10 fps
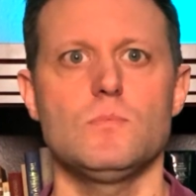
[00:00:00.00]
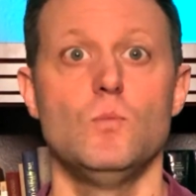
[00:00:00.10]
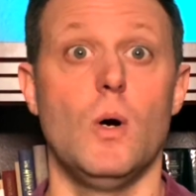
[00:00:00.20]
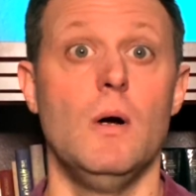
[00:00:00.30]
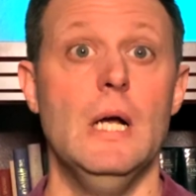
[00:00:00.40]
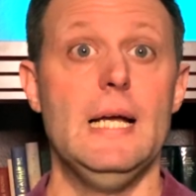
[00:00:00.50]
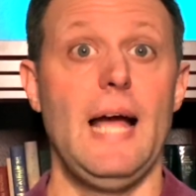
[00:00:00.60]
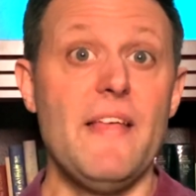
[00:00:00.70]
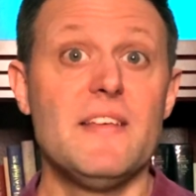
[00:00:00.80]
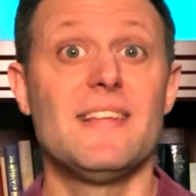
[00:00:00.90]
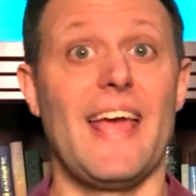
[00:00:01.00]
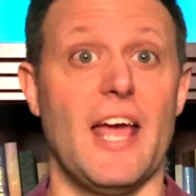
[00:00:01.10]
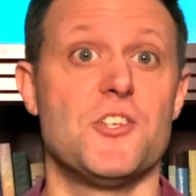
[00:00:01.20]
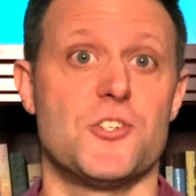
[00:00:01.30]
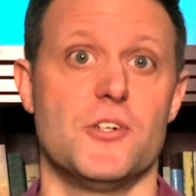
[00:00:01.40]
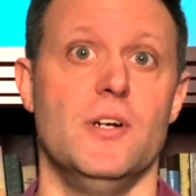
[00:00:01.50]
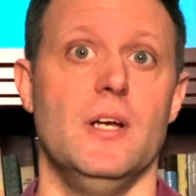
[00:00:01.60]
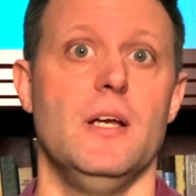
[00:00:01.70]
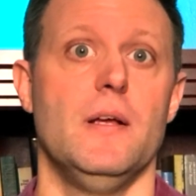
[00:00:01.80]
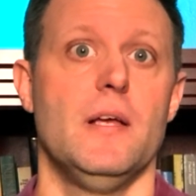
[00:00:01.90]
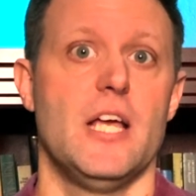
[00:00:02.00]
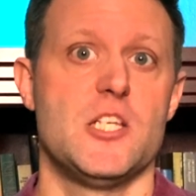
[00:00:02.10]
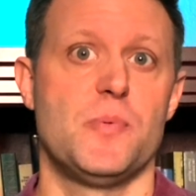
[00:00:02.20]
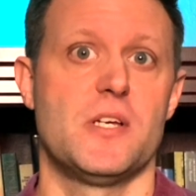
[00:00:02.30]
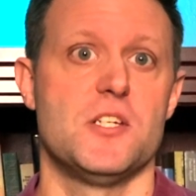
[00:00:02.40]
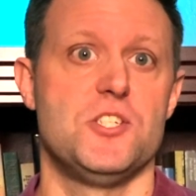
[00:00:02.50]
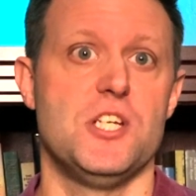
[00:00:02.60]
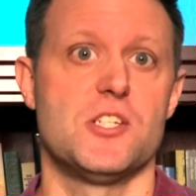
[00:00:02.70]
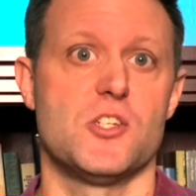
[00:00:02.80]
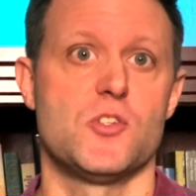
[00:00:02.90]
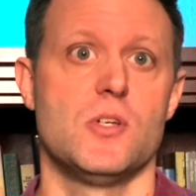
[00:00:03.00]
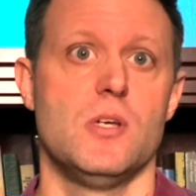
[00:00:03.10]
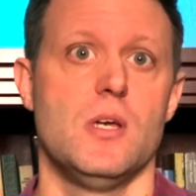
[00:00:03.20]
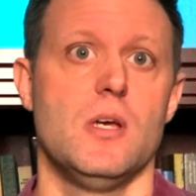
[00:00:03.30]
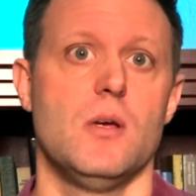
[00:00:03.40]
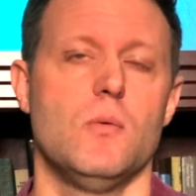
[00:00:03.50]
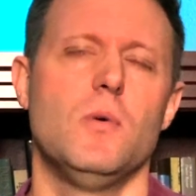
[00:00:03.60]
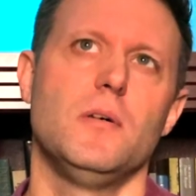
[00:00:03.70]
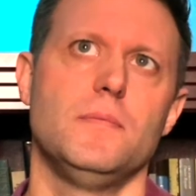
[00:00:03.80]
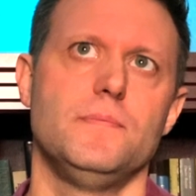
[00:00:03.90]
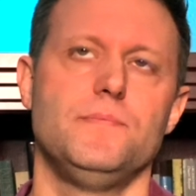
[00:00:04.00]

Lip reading: well, I think the answer is because Jesus, of